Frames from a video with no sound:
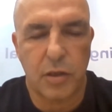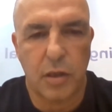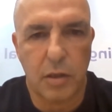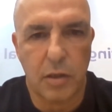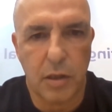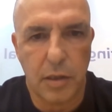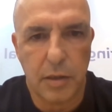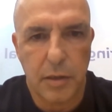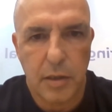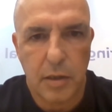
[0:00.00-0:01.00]
our
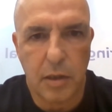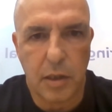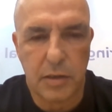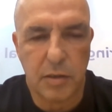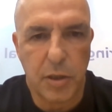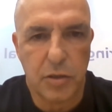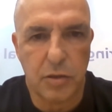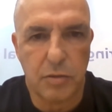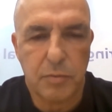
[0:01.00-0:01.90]
estimation.